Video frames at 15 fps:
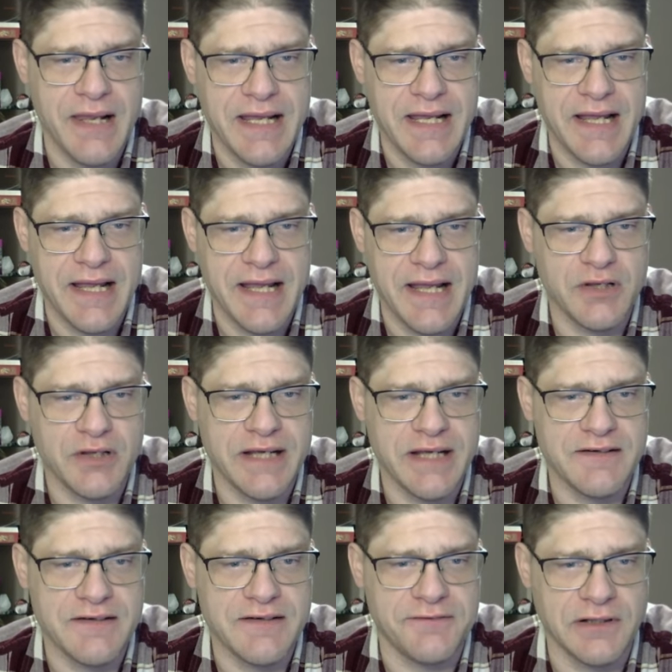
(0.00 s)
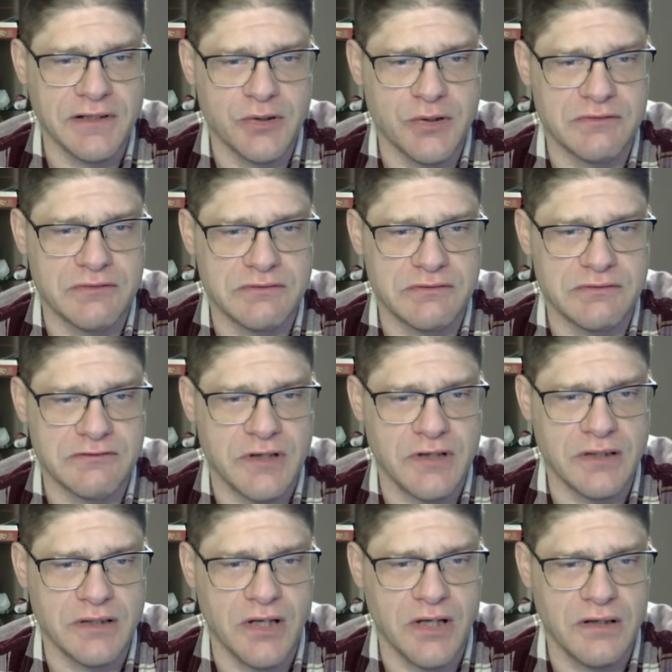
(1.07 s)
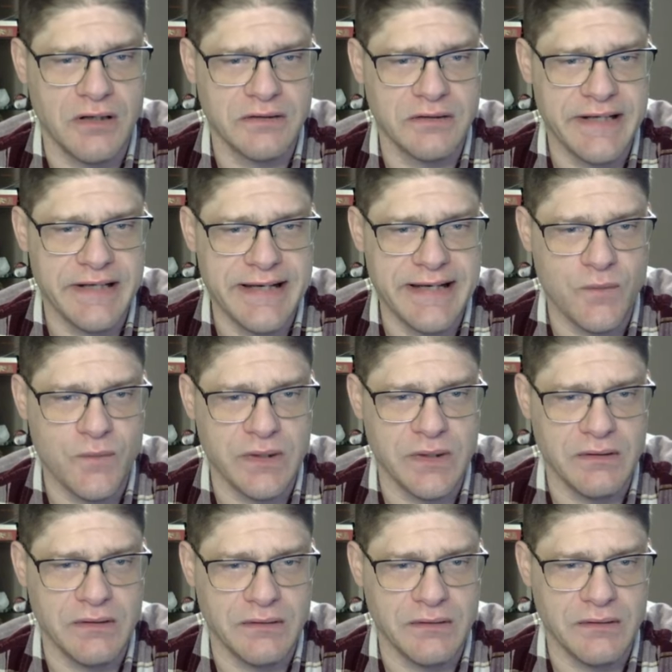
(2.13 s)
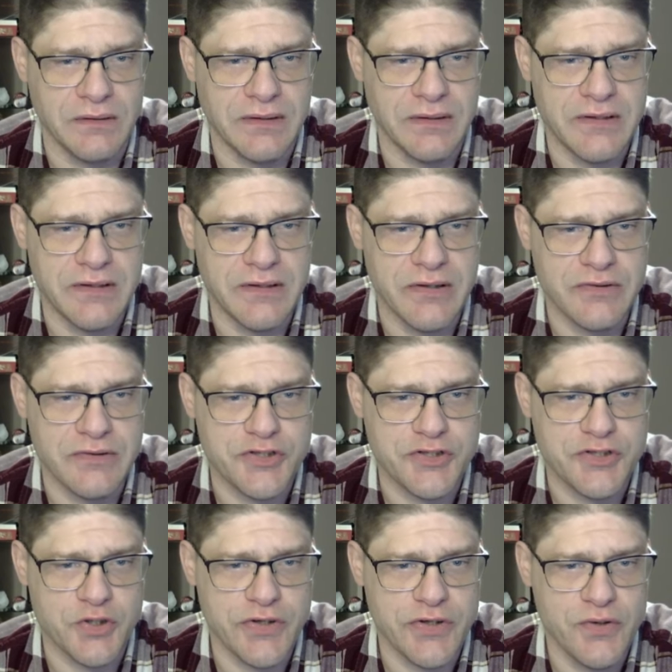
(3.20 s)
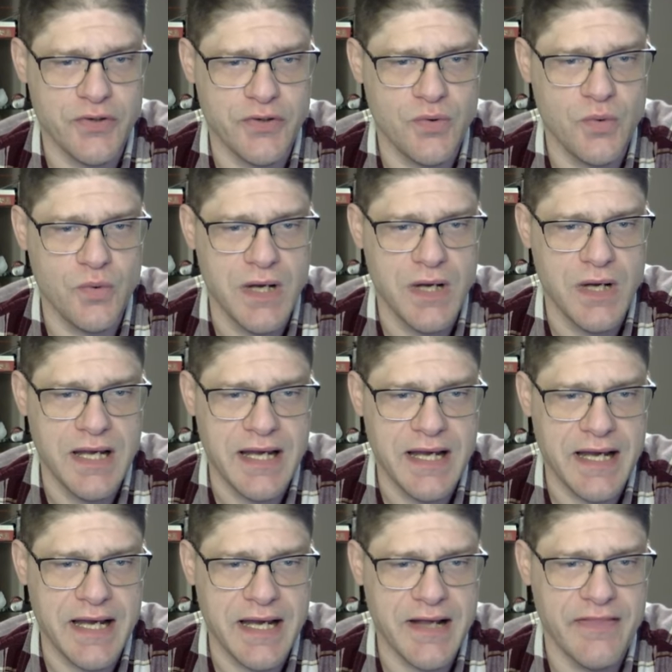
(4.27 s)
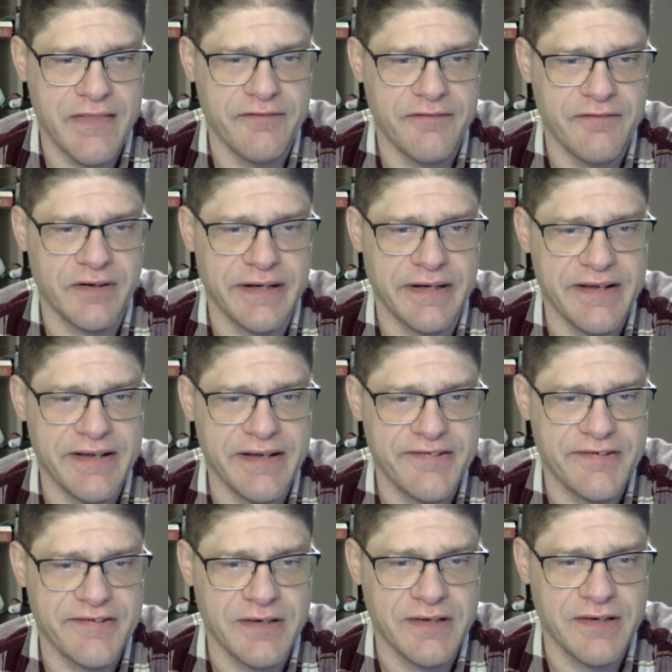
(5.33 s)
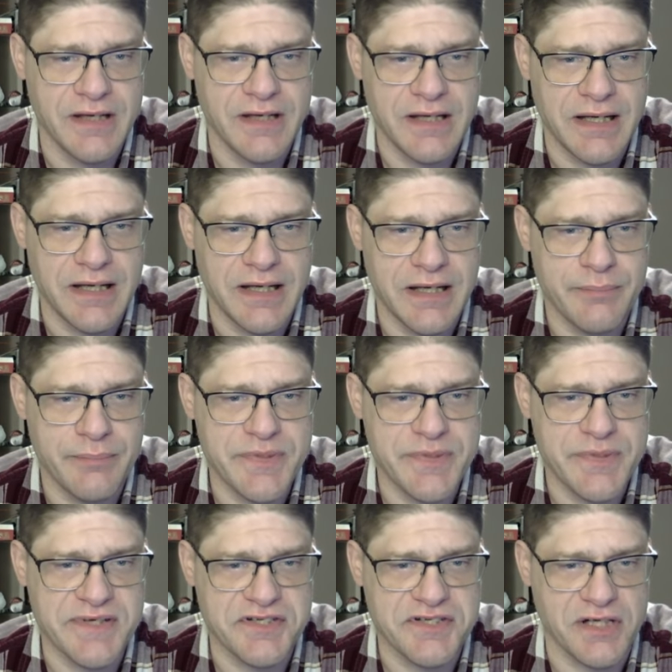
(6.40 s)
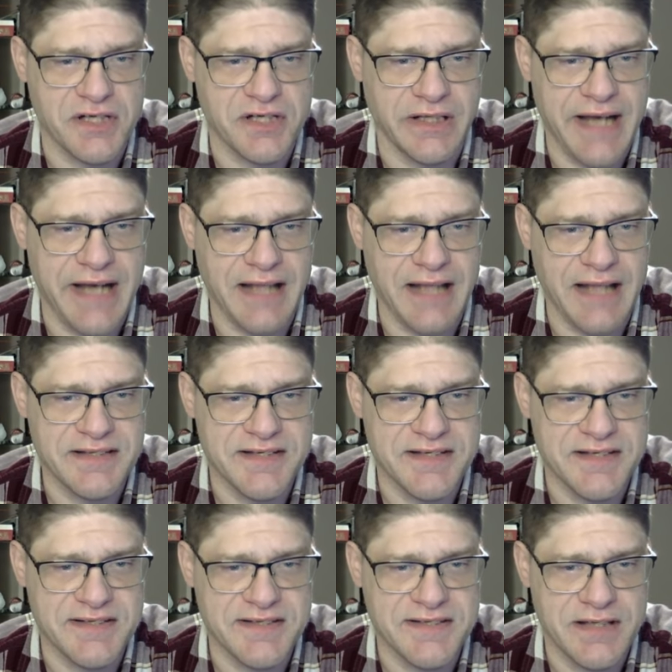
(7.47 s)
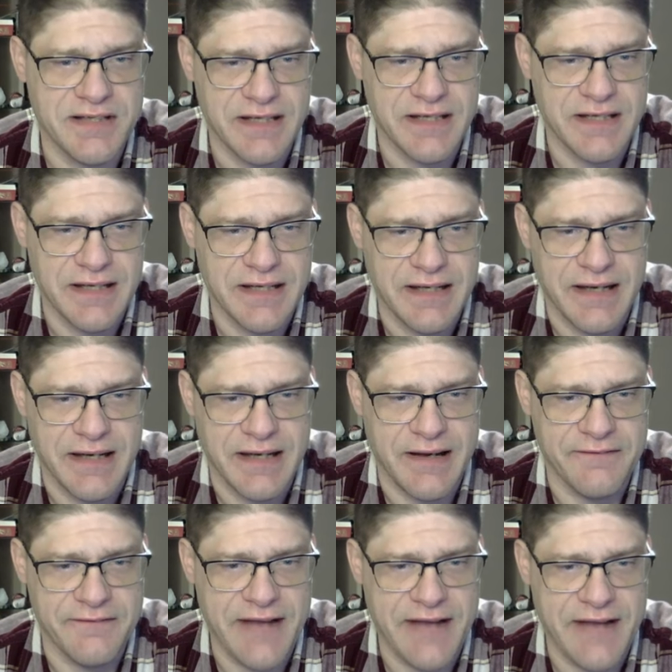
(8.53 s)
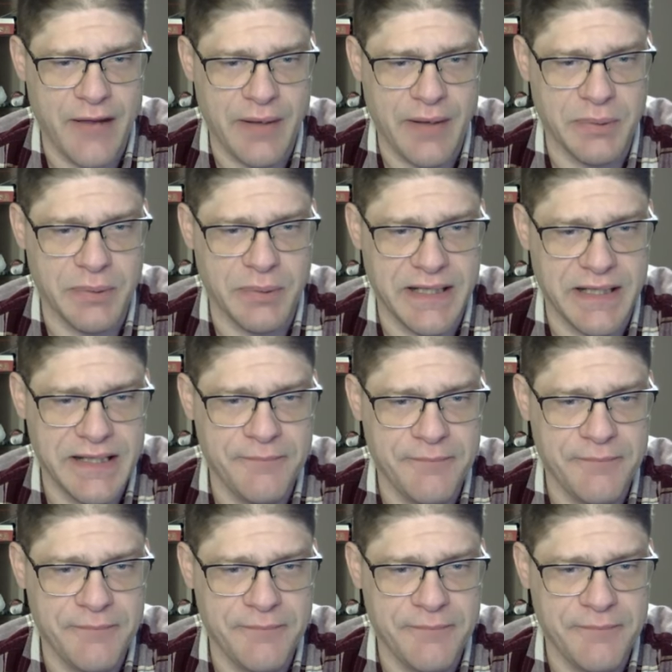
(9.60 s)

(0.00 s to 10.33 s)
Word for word: If you'd like to follow along, it will show you uh, the various uh, positional analysis of how I played